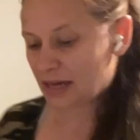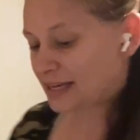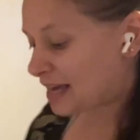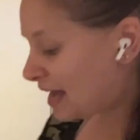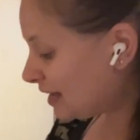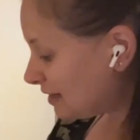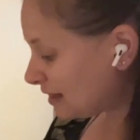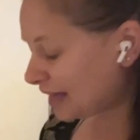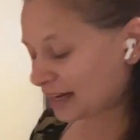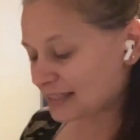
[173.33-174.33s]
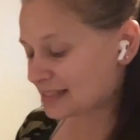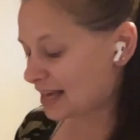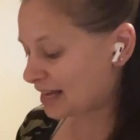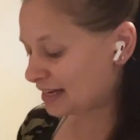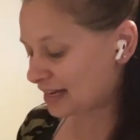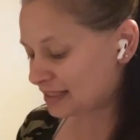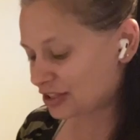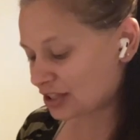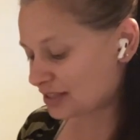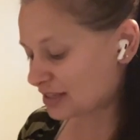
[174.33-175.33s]
Again, like I said,
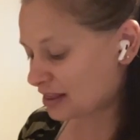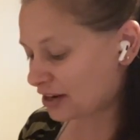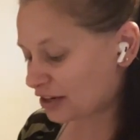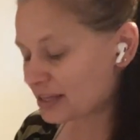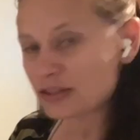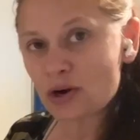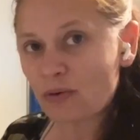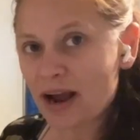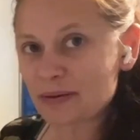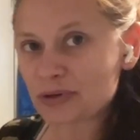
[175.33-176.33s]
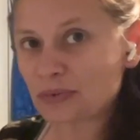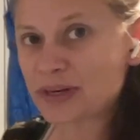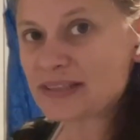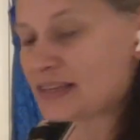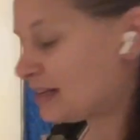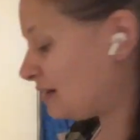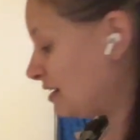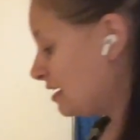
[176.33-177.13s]
there is no rhyme to reason